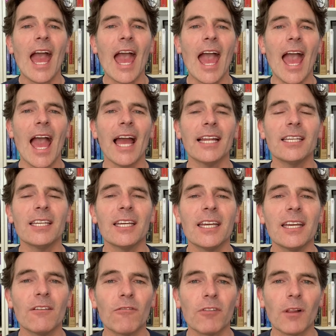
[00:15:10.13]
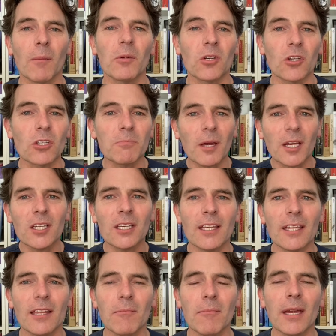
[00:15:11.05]
anti-inflammatory,
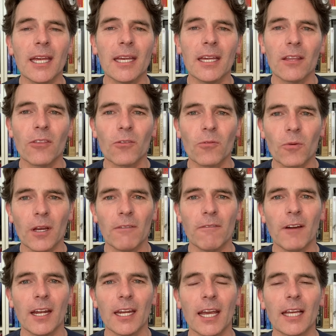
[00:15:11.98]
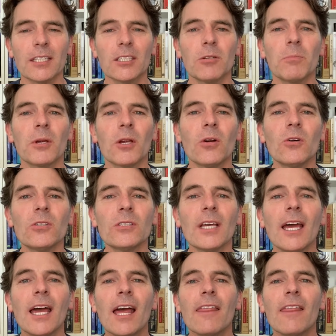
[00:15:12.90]
especially the omega-3 fatty acid, because